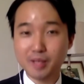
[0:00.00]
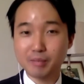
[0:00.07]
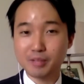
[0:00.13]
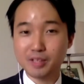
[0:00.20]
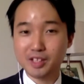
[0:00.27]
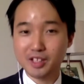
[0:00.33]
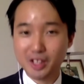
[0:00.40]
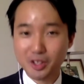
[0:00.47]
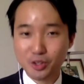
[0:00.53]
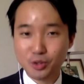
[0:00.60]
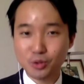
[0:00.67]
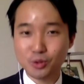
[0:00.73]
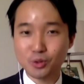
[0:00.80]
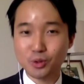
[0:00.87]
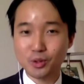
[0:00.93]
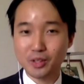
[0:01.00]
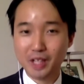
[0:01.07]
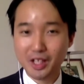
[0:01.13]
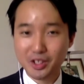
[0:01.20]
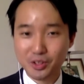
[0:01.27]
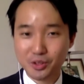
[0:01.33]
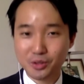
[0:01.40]
presidential or
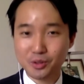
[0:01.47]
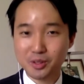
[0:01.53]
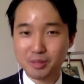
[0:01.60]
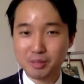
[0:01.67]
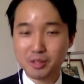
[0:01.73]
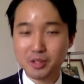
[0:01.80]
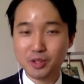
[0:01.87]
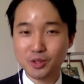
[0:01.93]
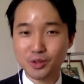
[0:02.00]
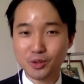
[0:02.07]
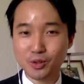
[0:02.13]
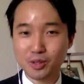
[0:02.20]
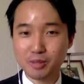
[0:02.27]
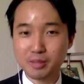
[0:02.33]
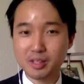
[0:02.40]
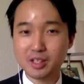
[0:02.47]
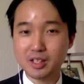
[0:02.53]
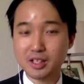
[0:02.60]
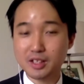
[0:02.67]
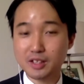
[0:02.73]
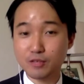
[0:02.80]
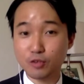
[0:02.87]
national commissions or
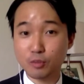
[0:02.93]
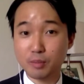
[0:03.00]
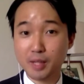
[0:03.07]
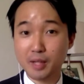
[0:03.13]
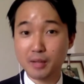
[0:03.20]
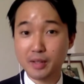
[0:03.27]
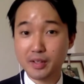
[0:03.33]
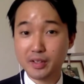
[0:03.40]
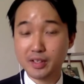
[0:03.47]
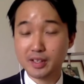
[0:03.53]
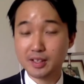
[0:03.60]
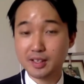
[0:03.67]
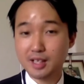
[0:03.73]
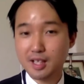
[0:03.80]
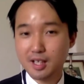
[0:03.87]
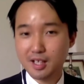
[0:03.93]
committees for bioethics.